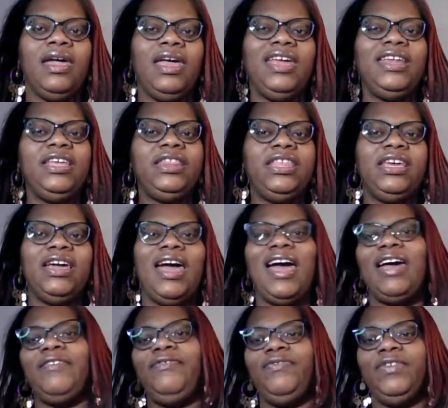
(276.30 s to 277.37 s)
anything
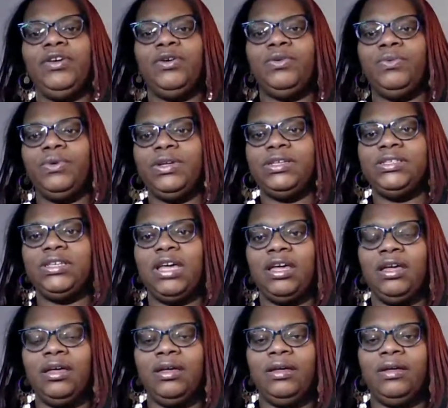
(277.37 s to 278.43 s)
I feel is
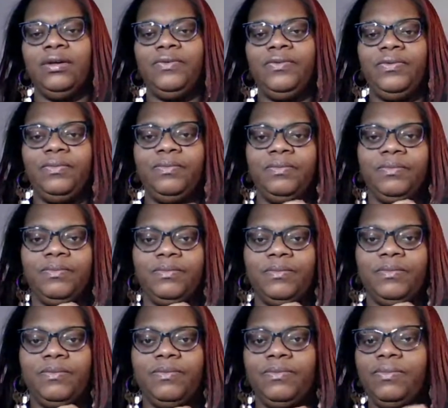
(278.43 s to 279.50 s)
of
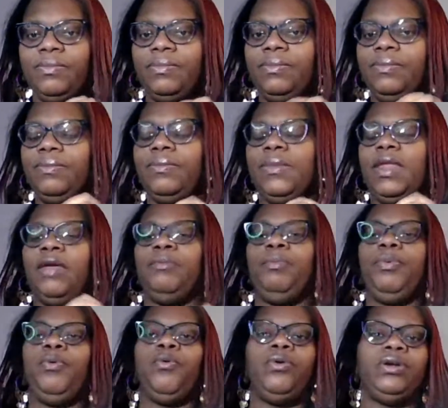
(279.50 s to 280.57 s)

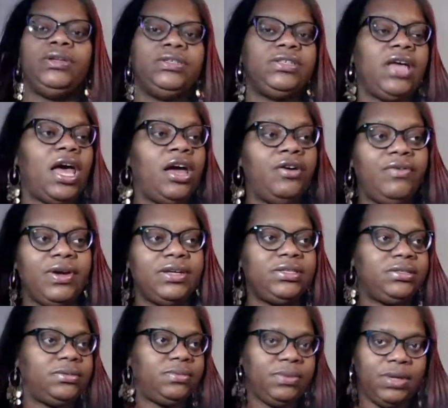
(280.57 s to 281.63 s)
importance,
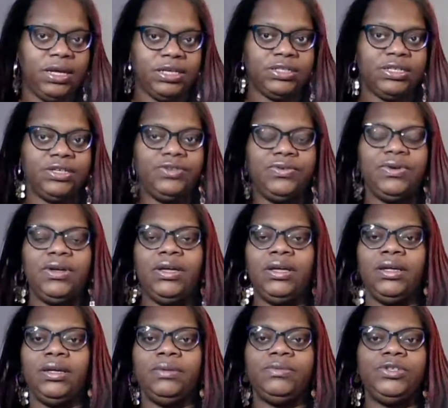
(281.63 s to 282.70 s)
IRS, etc.,
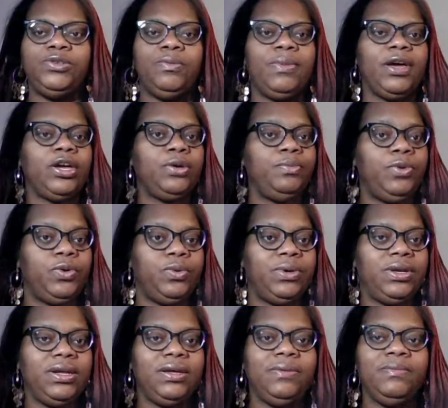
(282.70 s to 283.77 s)
to my
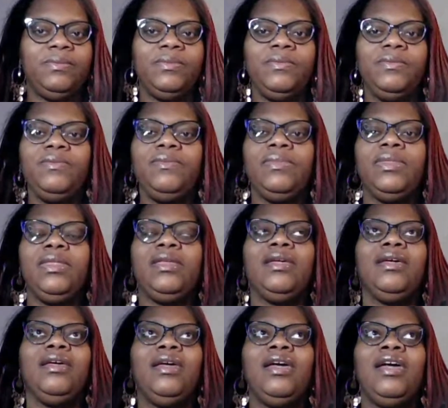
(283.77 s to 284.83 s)
community.
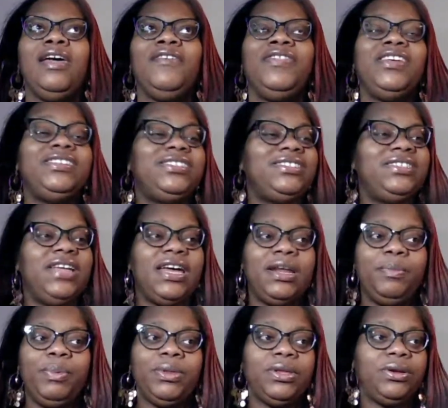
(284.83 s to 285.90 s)
This is not
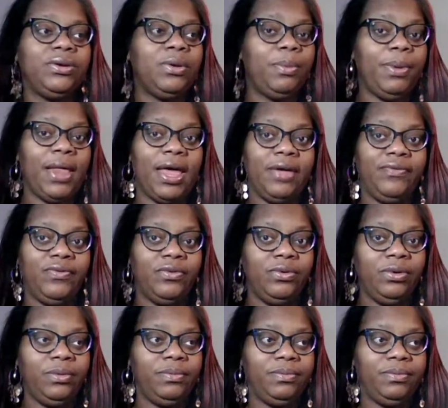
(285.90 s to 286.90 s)
a political platform.